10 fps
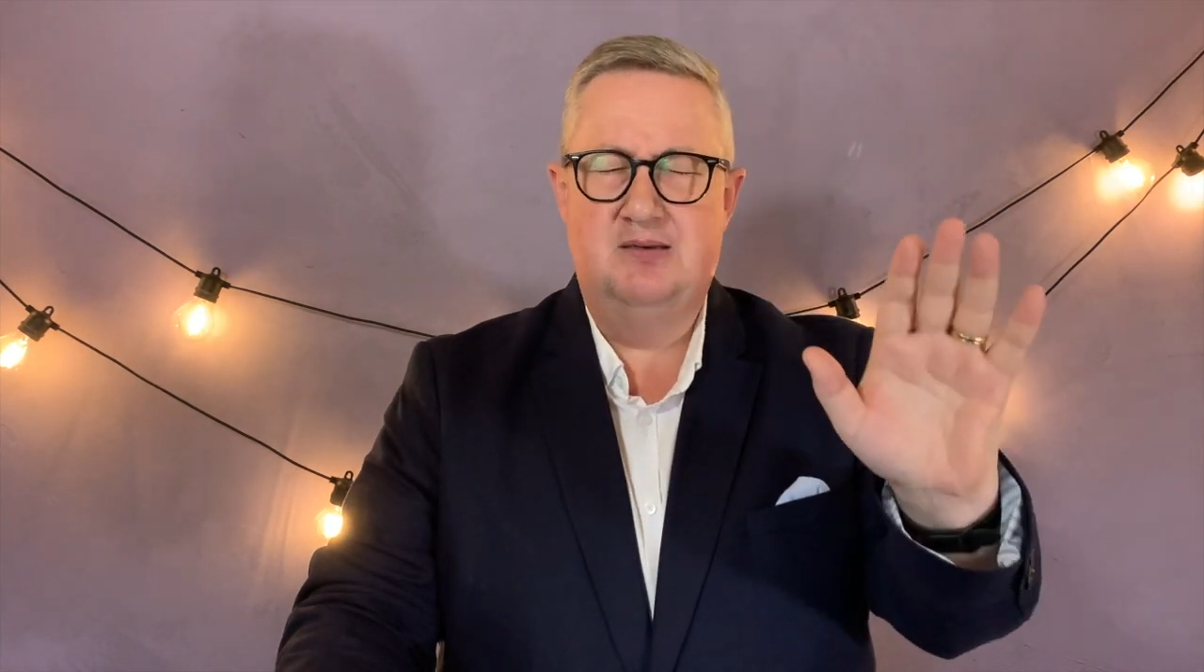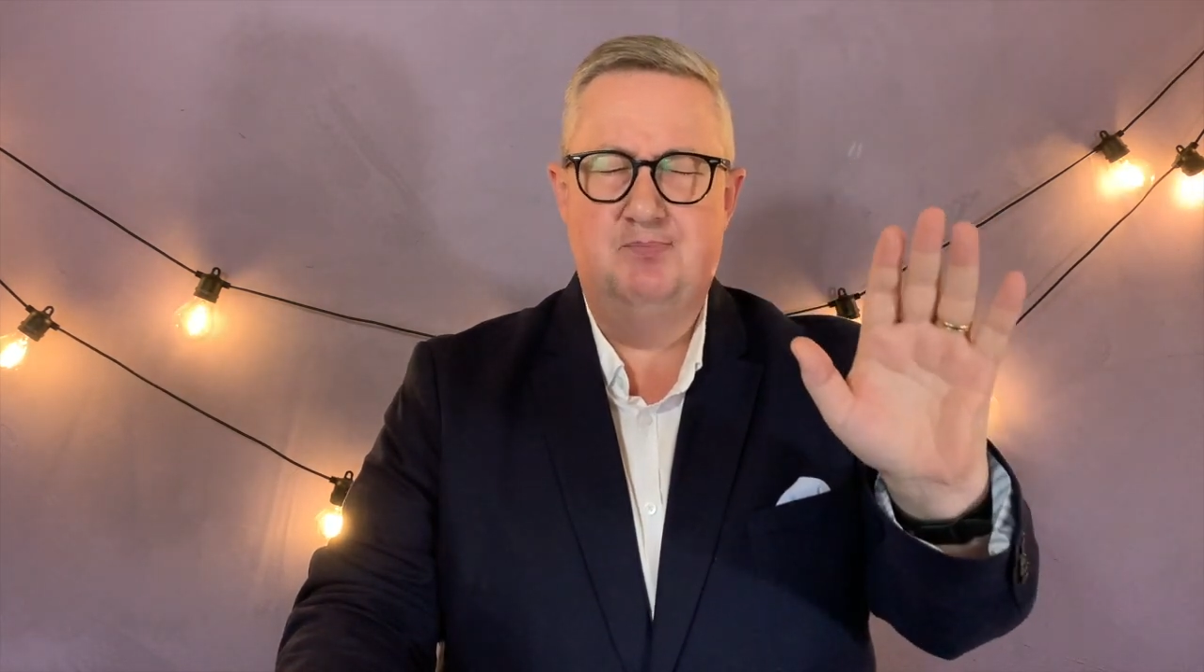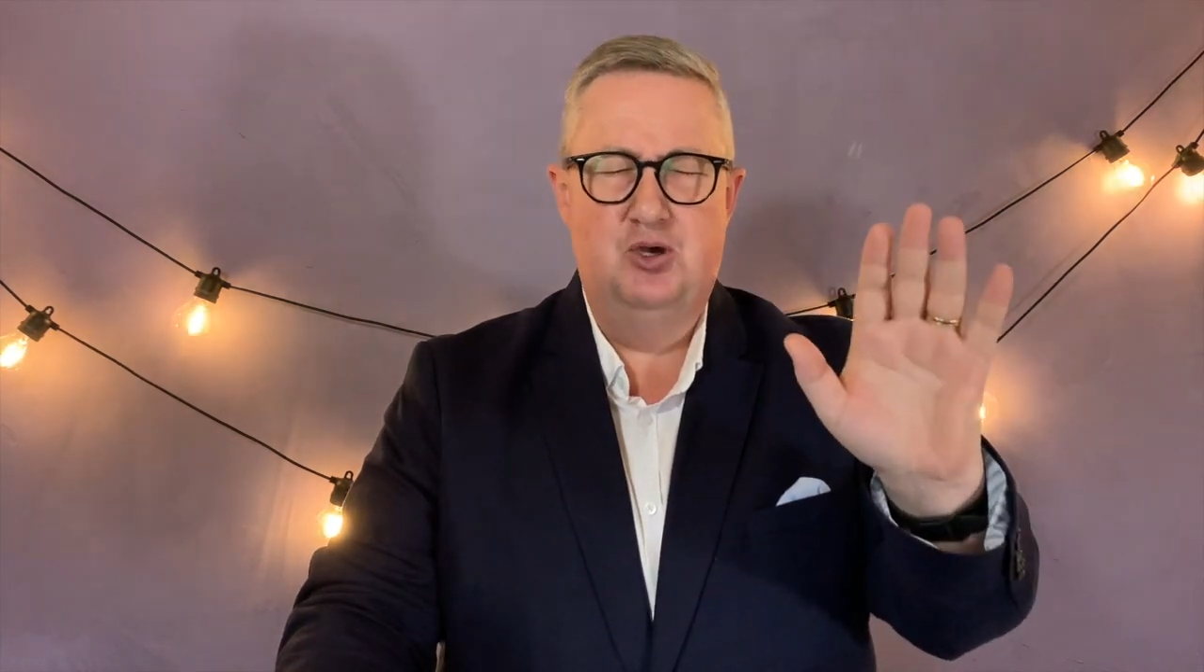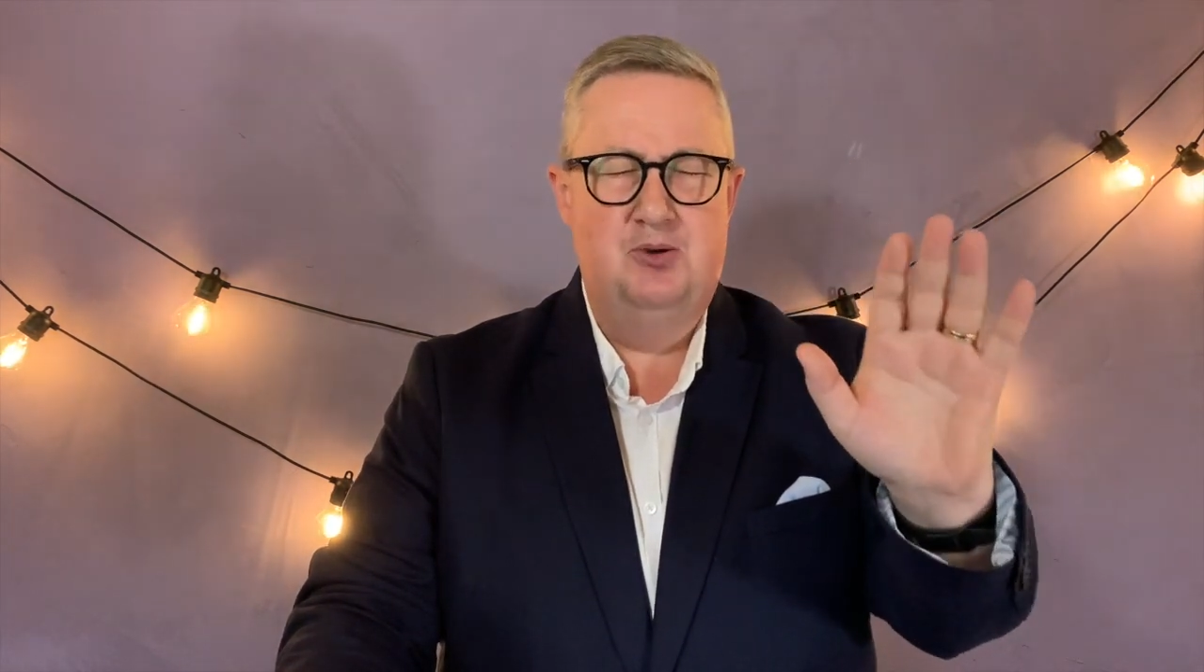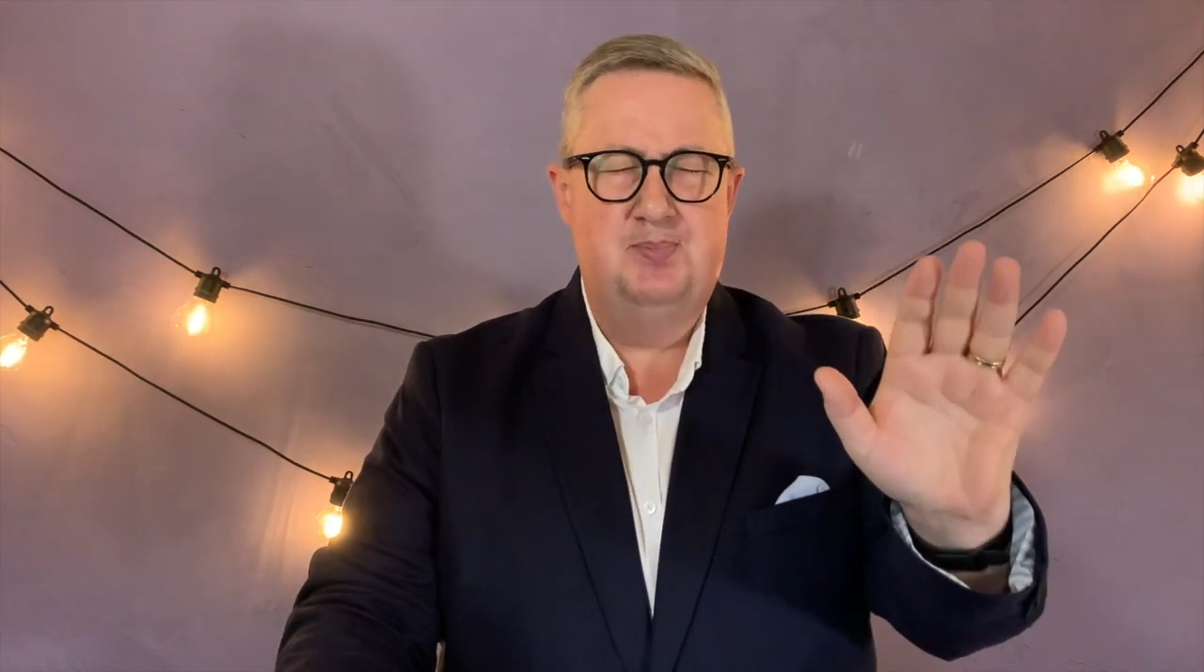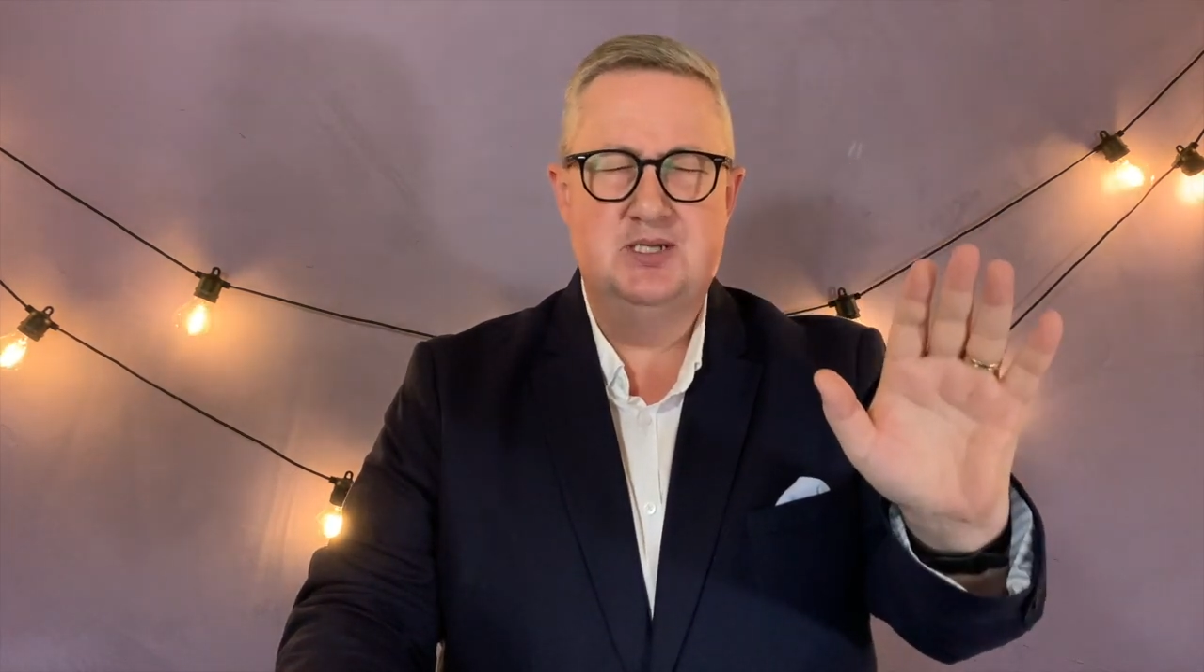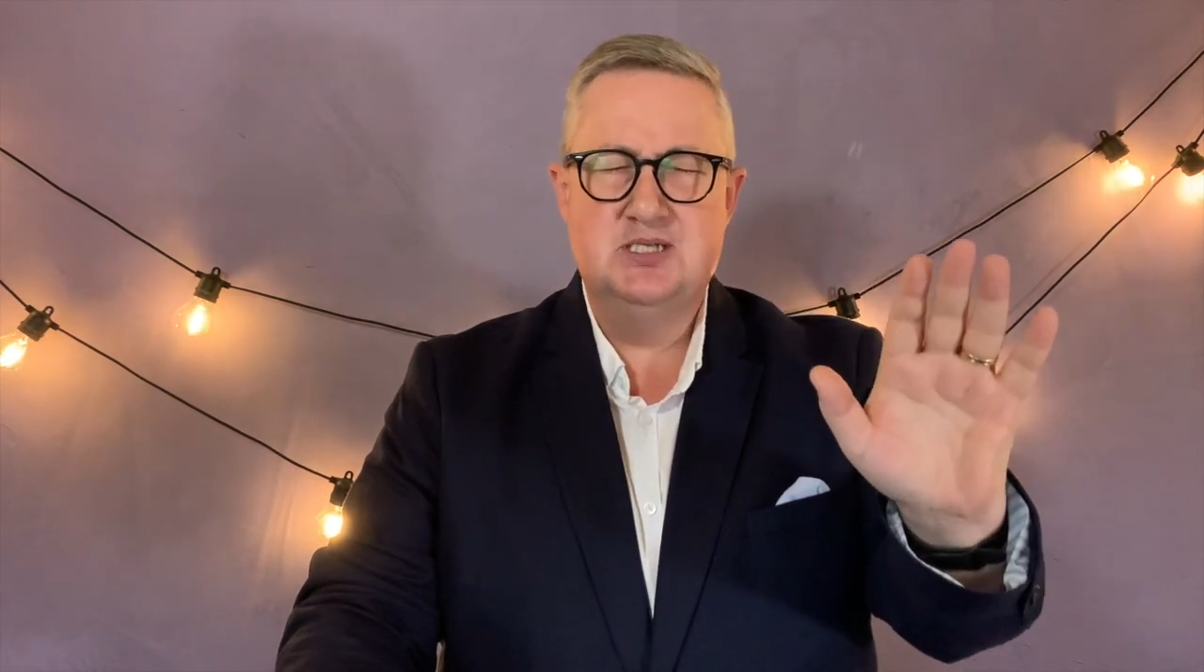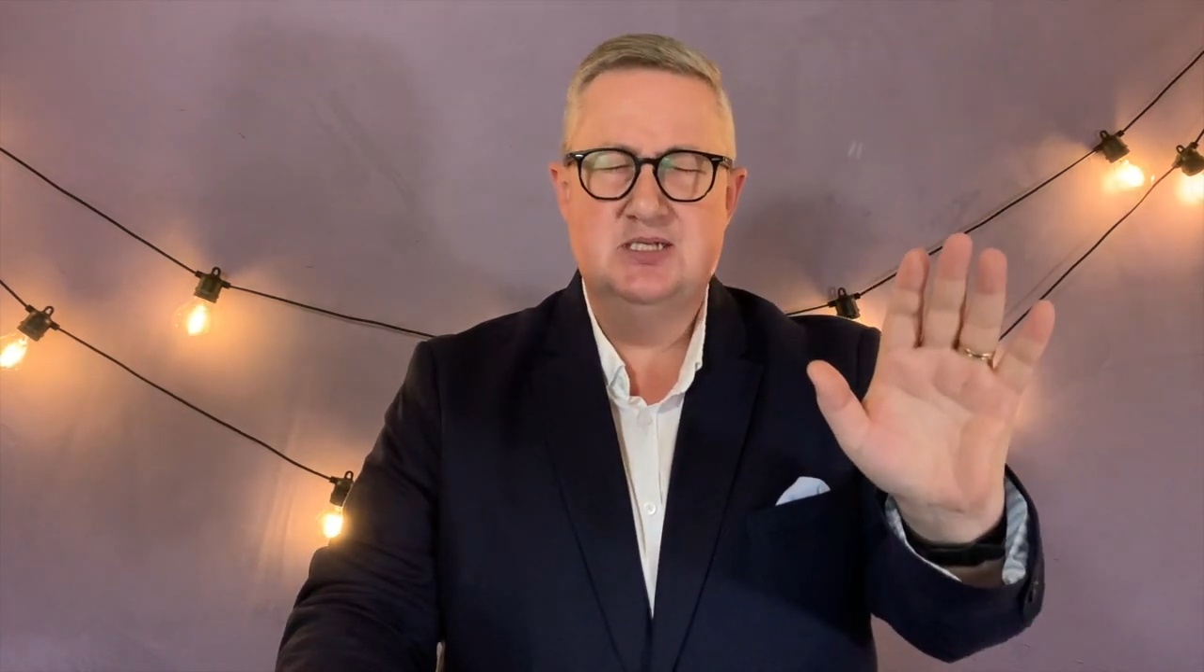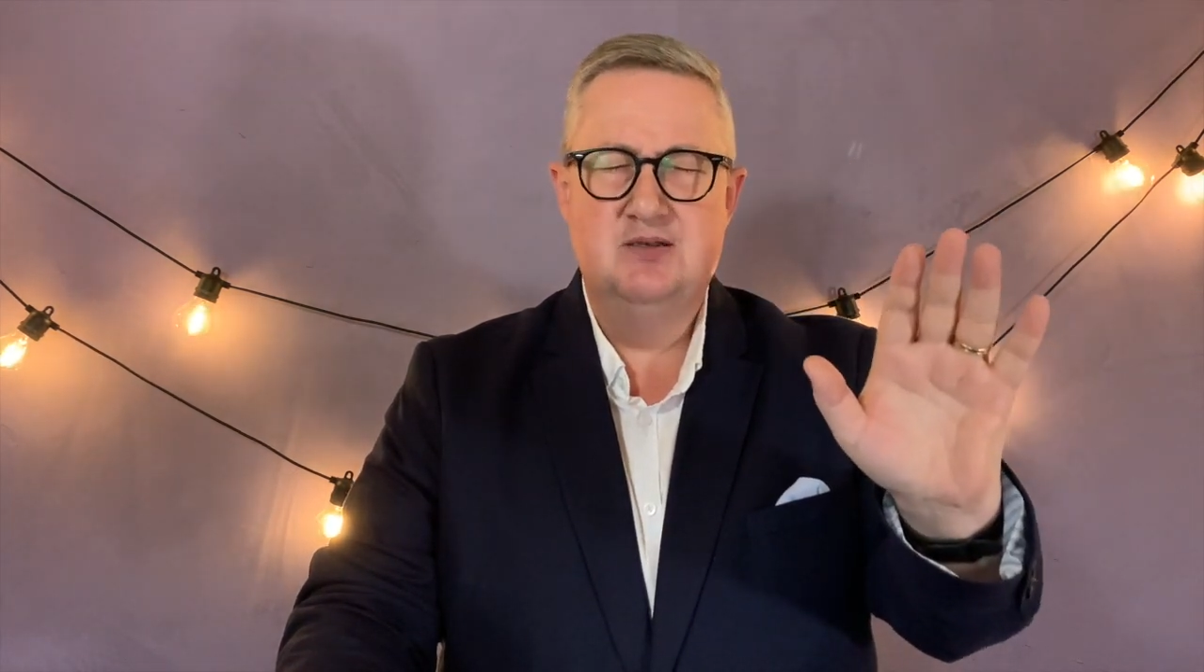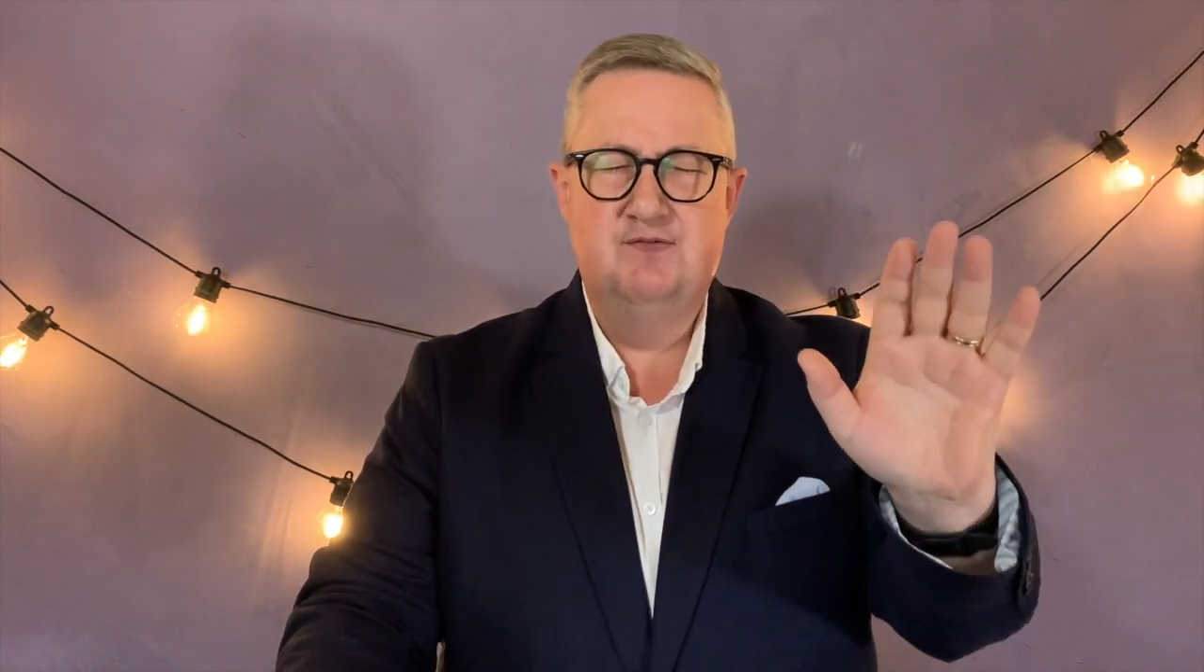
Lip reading: and purpose